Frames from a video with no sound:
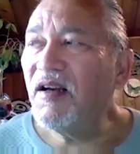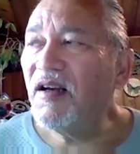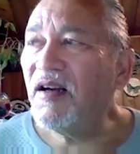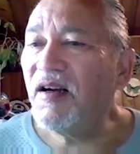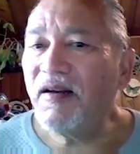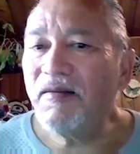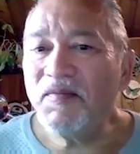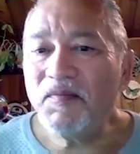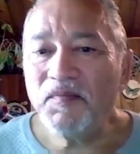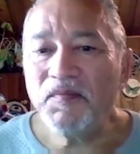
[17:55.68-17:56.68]

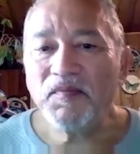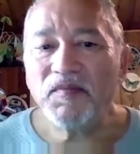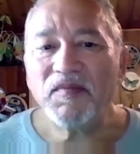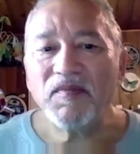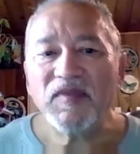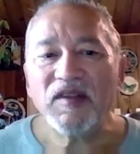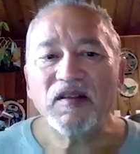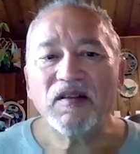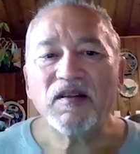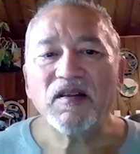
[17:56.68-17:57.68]
um,
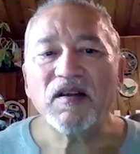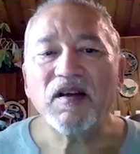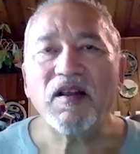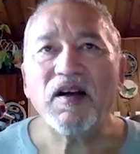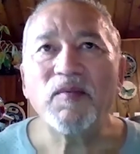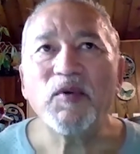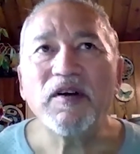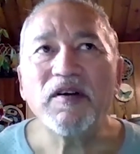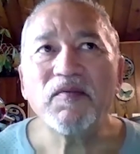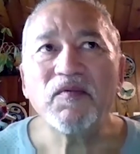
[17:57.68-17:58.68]
a
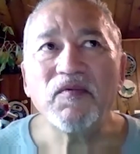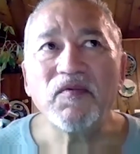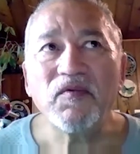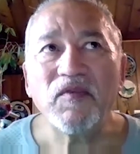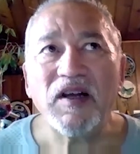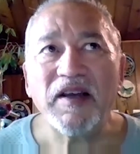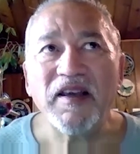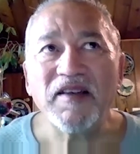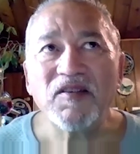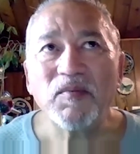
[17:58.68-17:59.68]
library, I
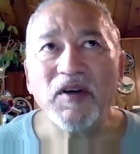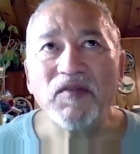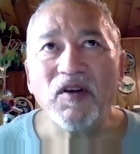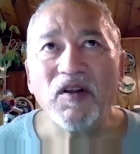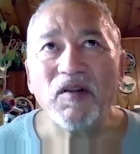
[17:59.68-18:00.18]
guess, above all,